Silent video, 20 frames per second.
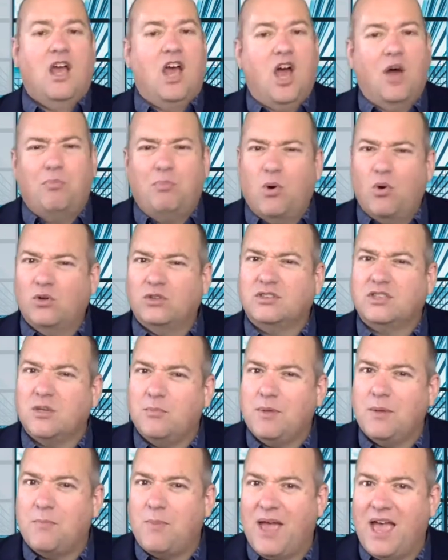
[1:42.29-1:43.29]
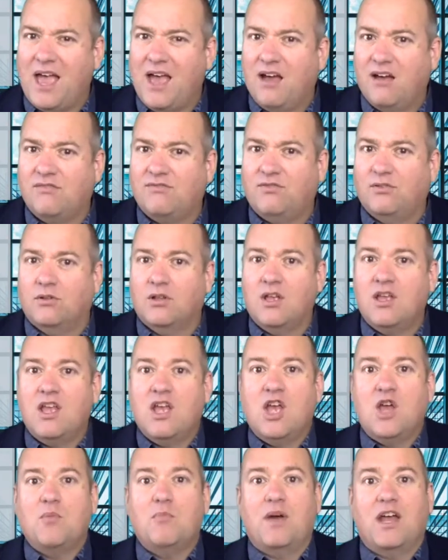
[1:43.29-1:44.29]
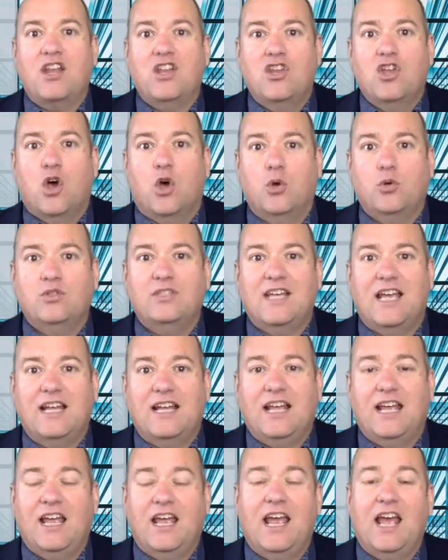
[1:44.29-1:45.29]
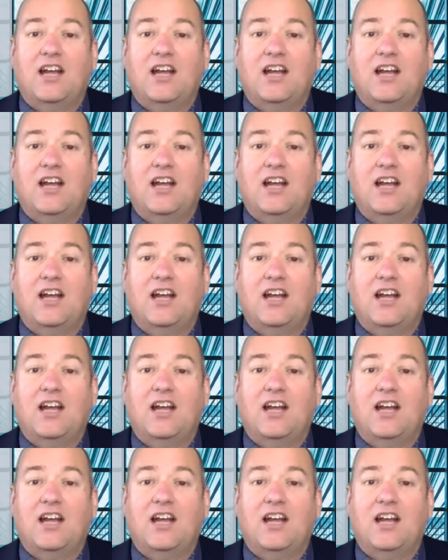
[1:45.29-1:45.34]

A pause can be powerful but no dead air.